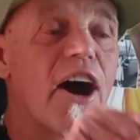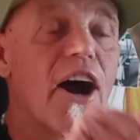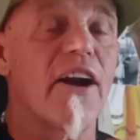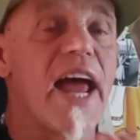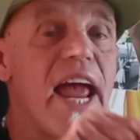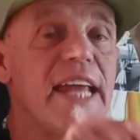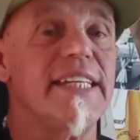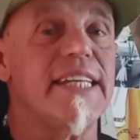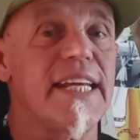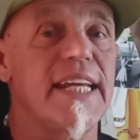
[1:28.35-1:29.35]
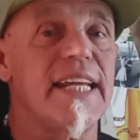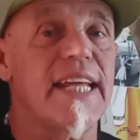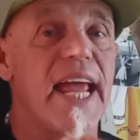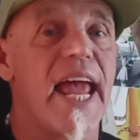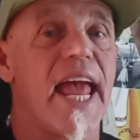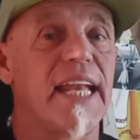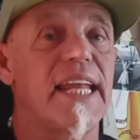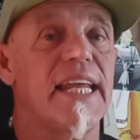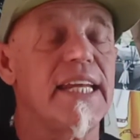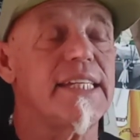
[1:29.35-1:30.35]
R A D N
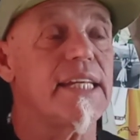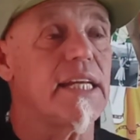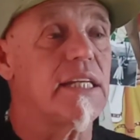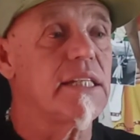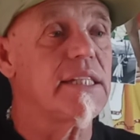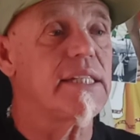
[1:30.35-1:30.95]
E T.